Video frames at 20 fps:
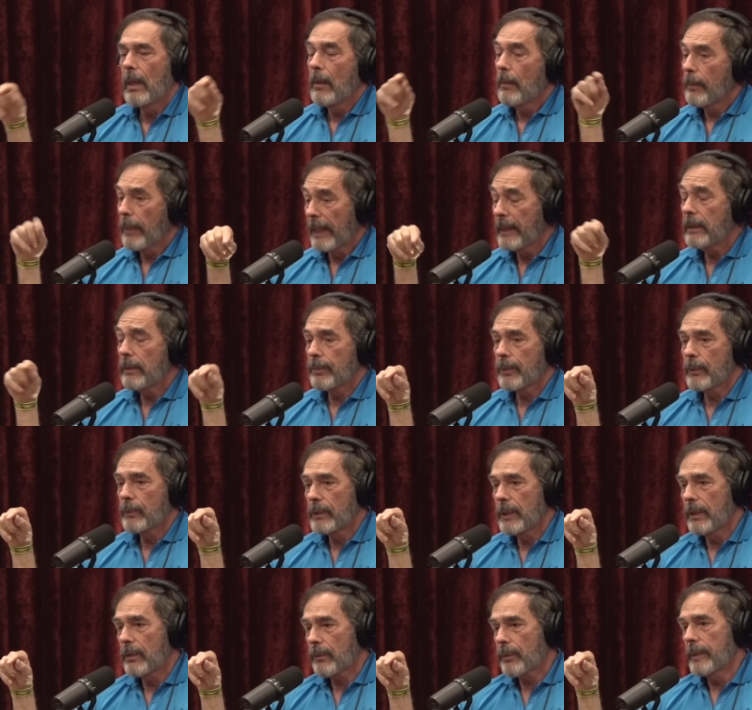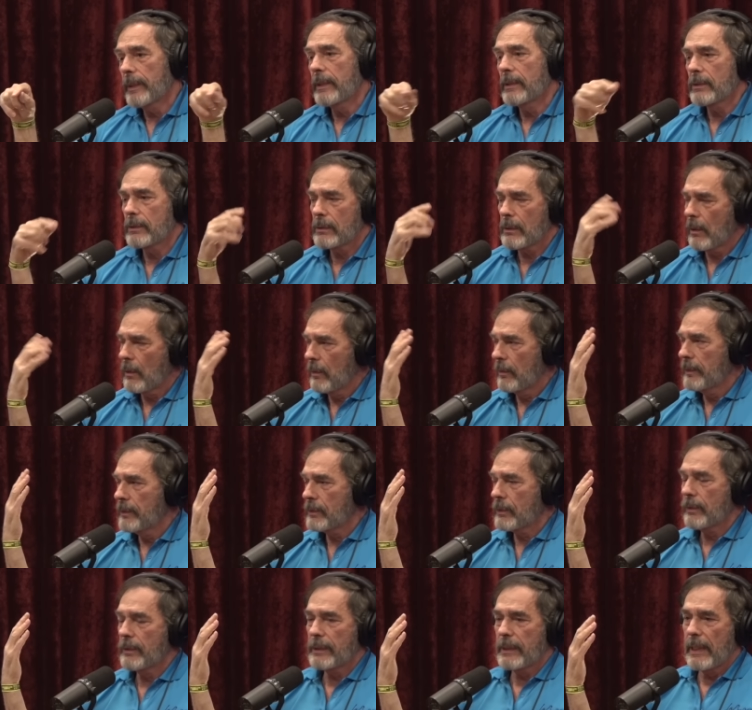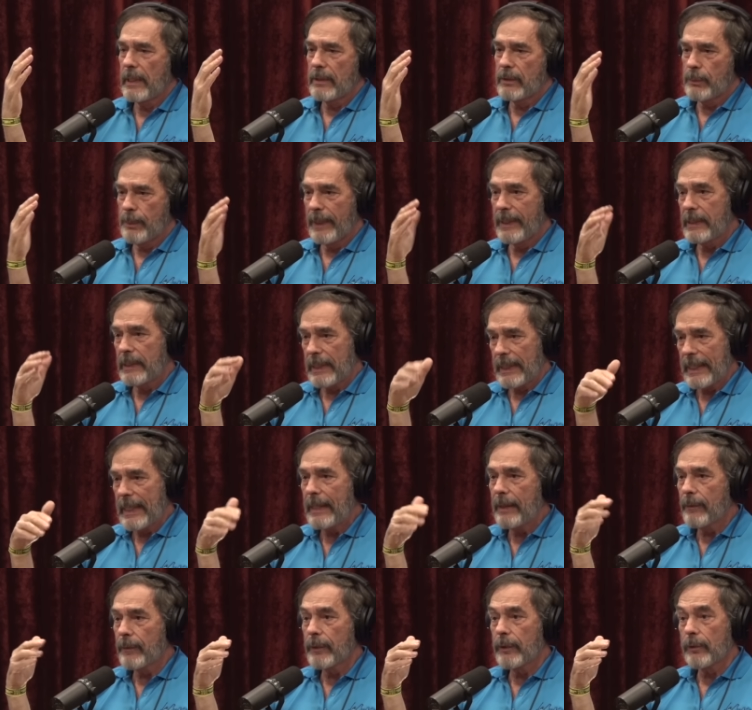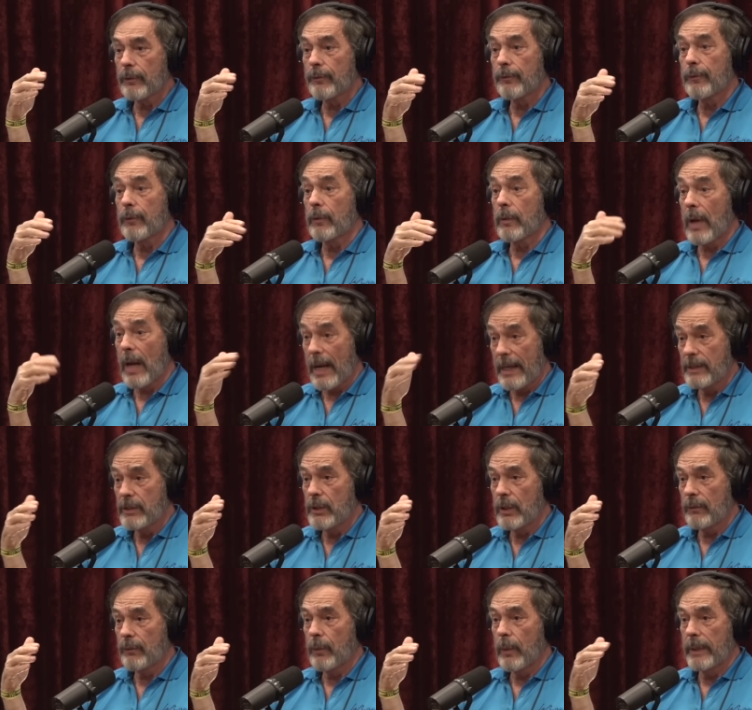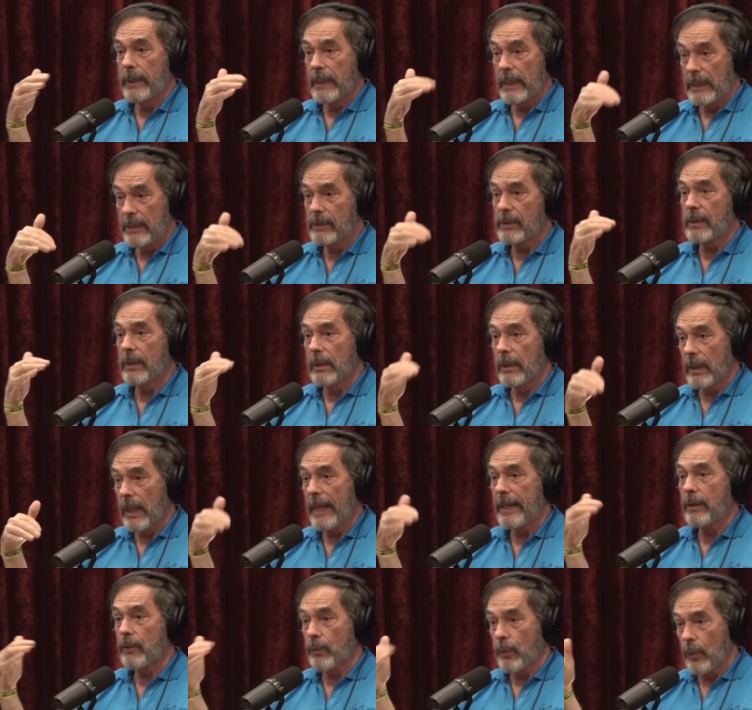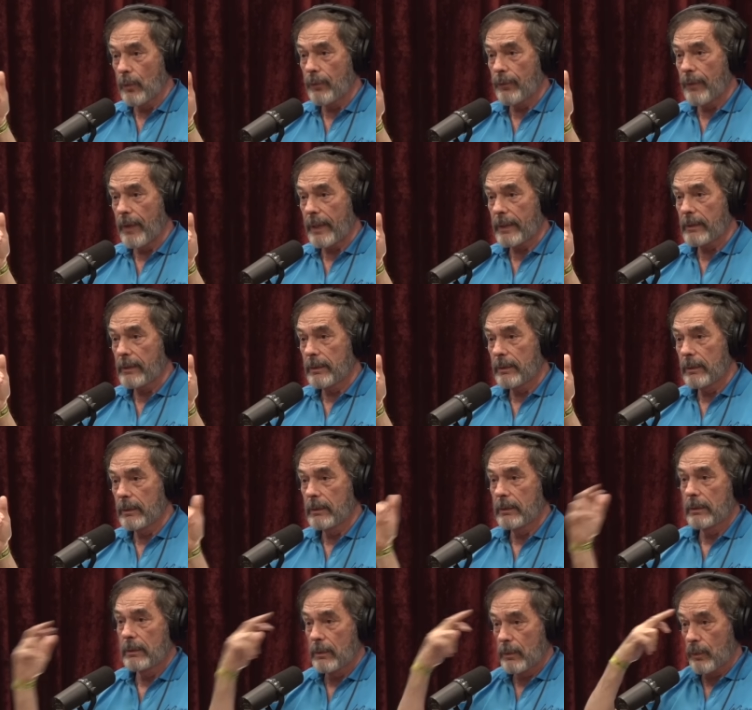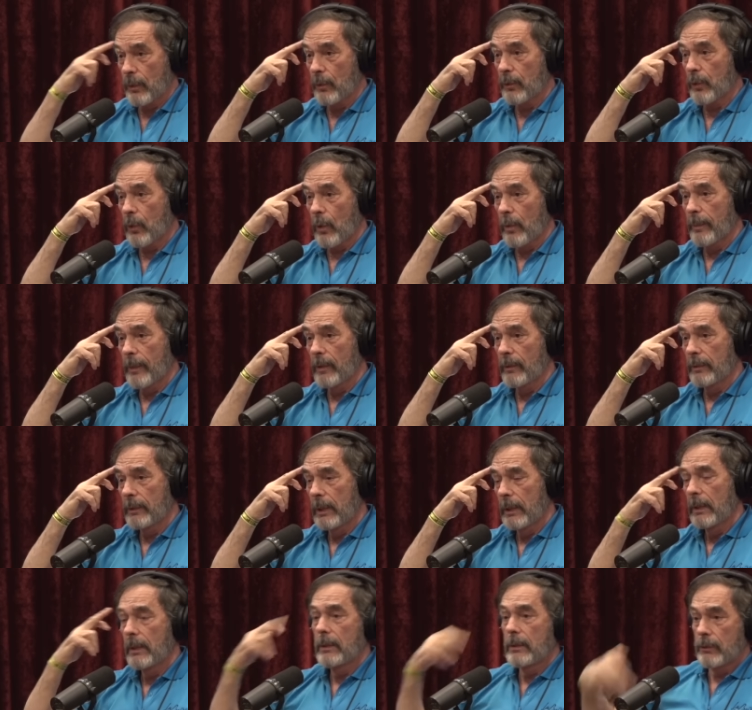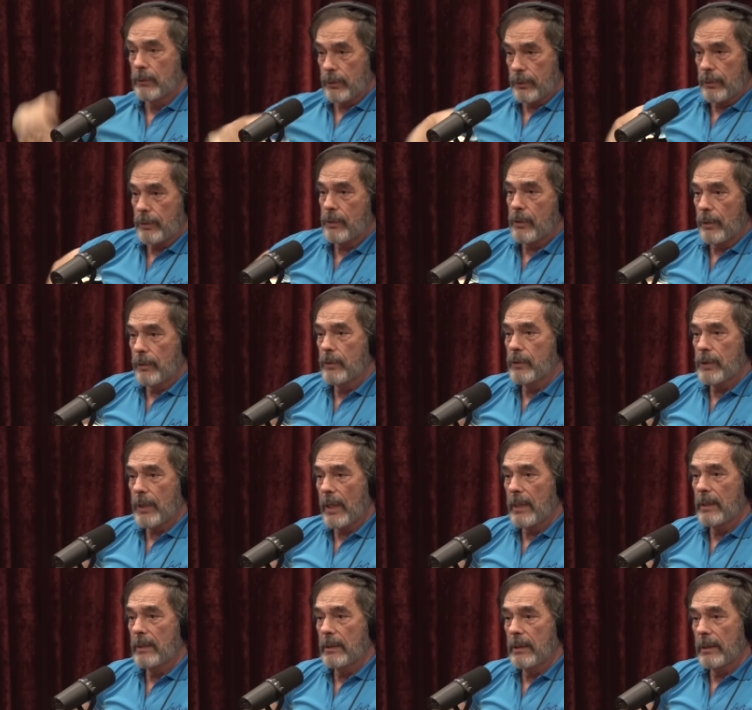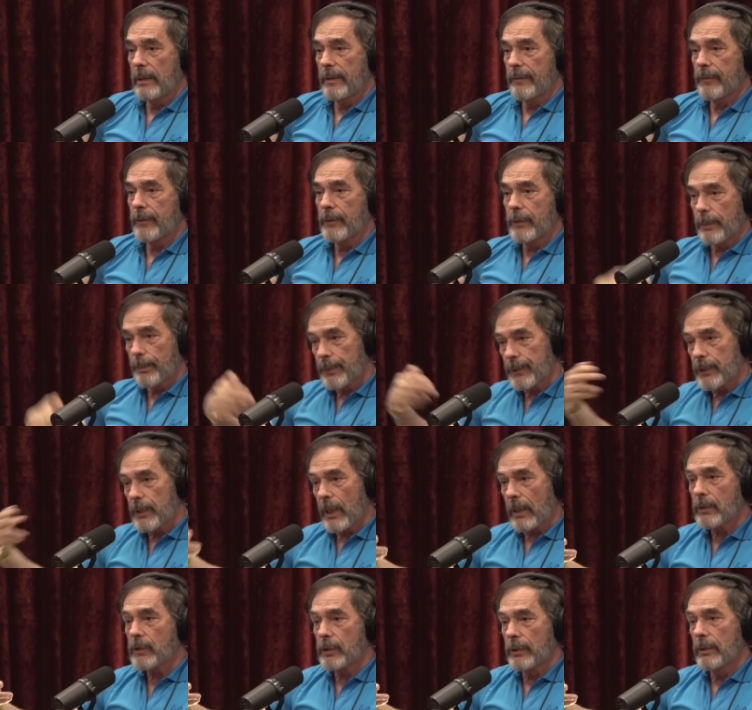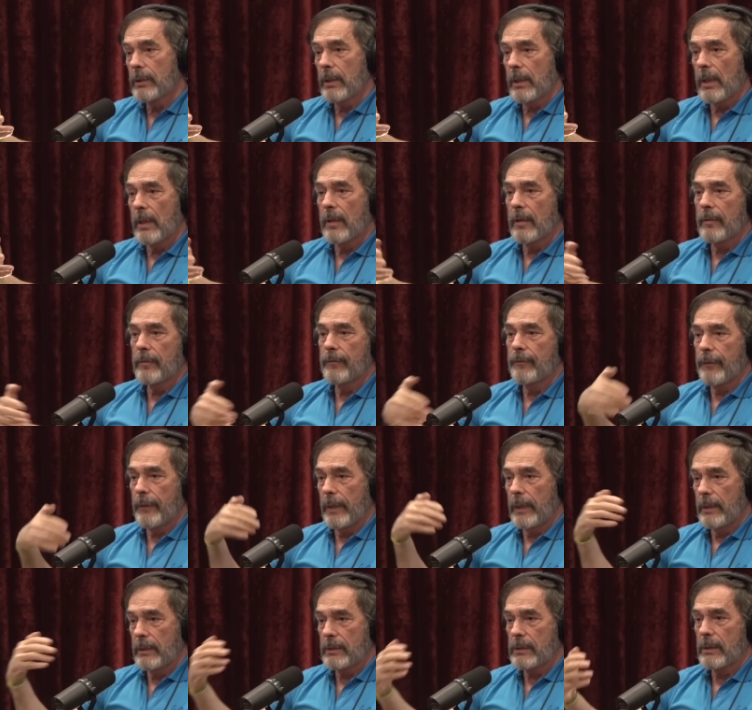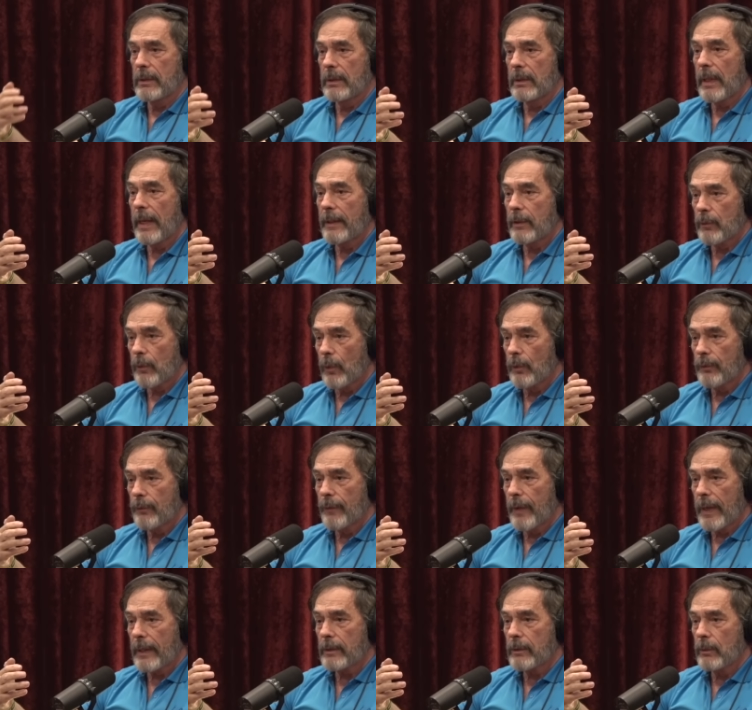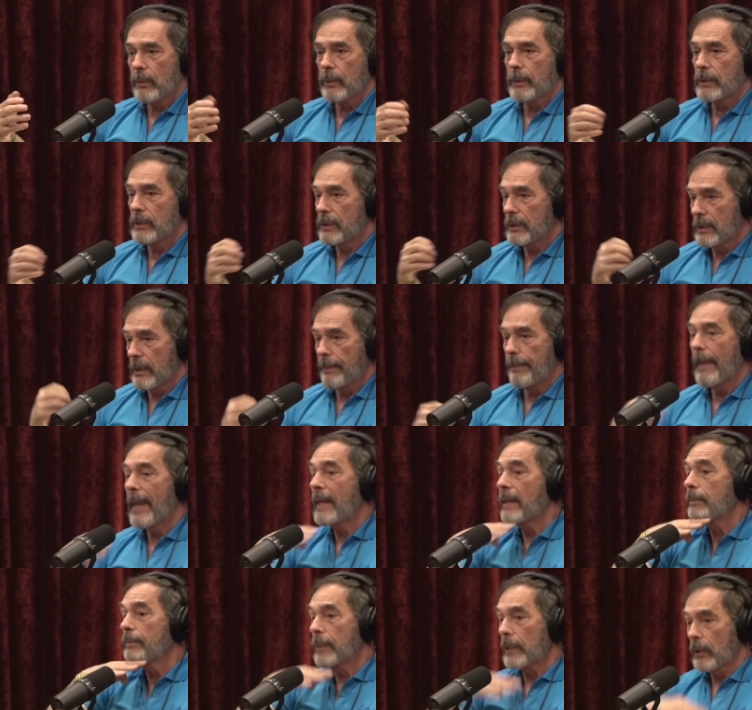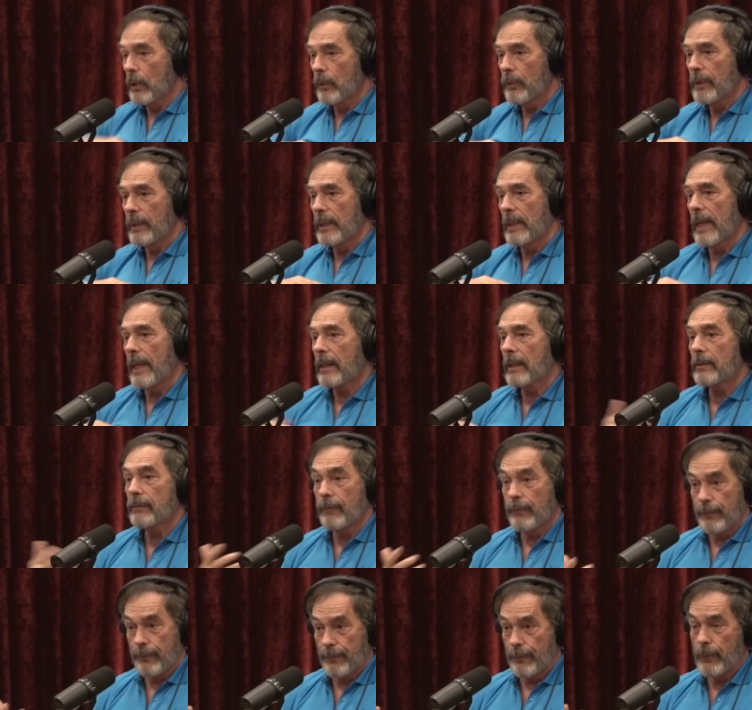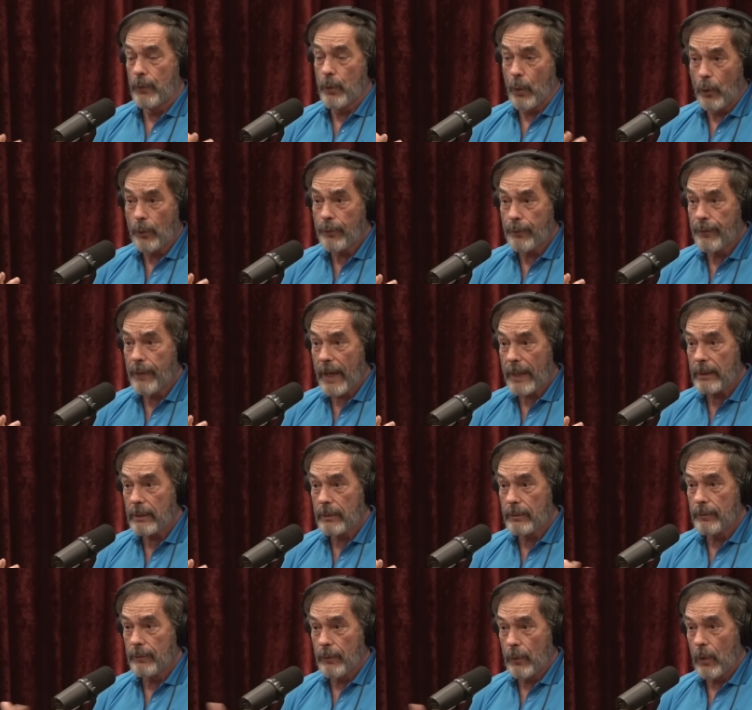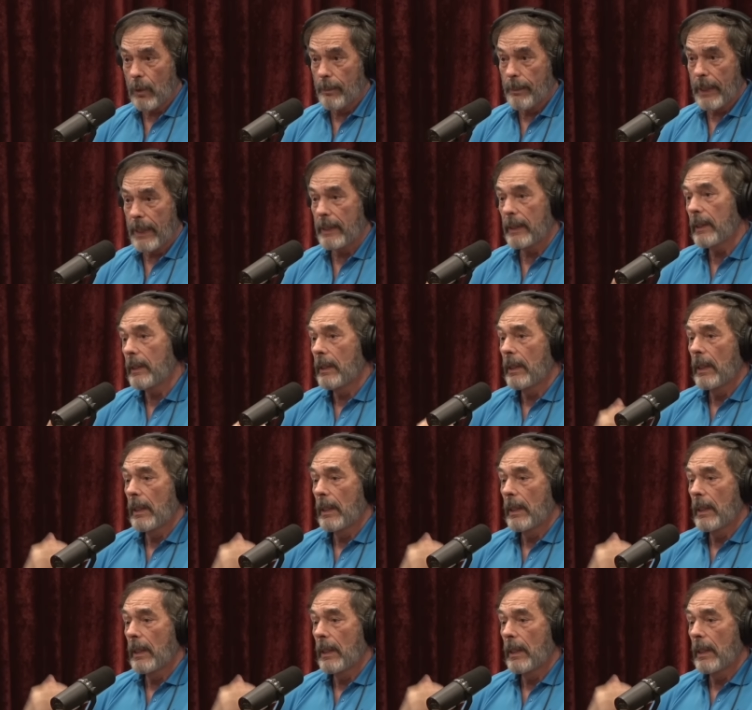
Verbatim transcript: Binding protein 3 is always looked at as being the carrier for IGF-1, insulin-like growth factor, growth hormone, turns on in the liver the production of insulin like growth factor, which is the main below the neck growth factor for our body,